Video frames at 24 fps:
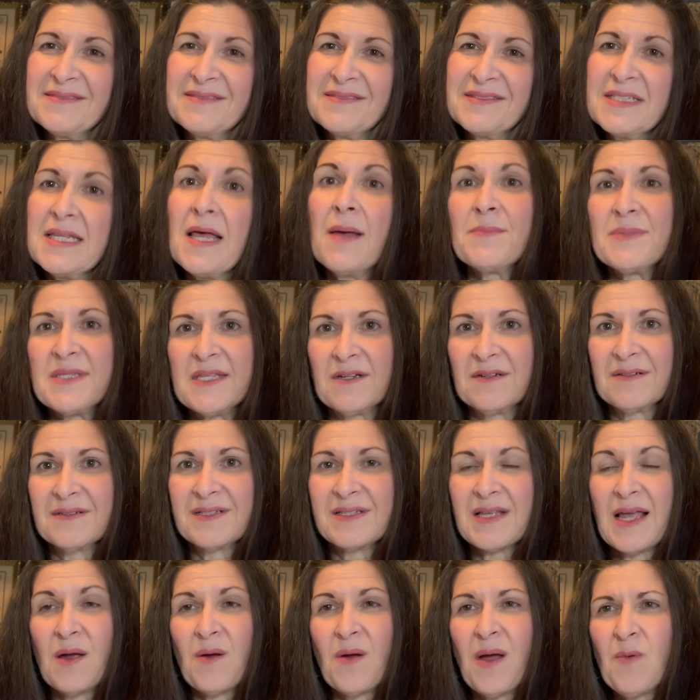Some
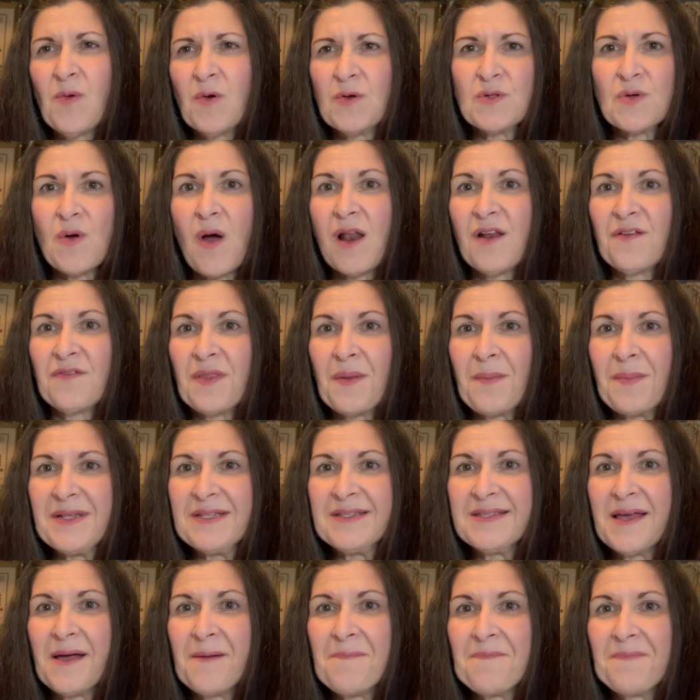silks. I, I won't do all of them.
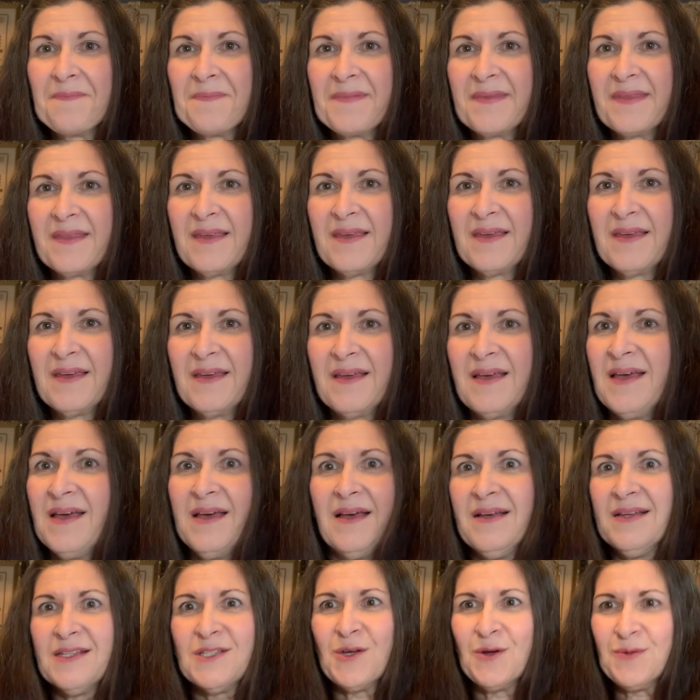It's some.
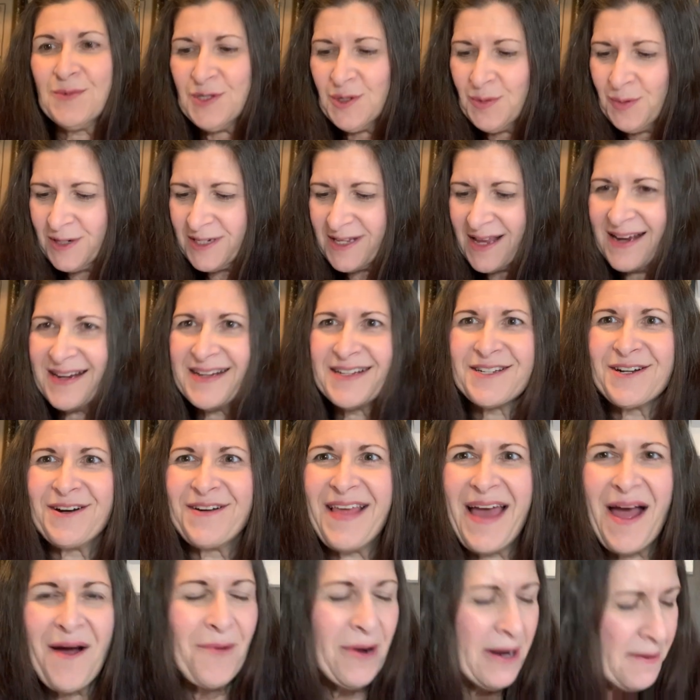So I'm super excited to start
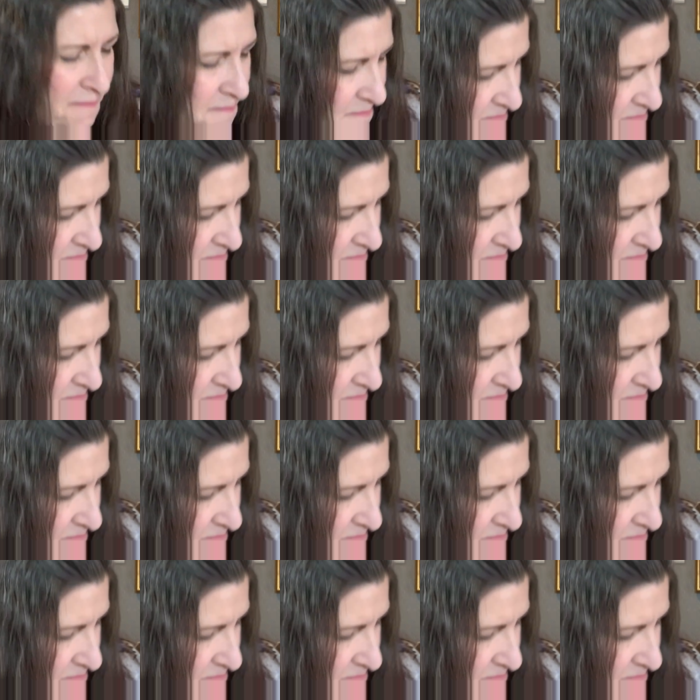that one.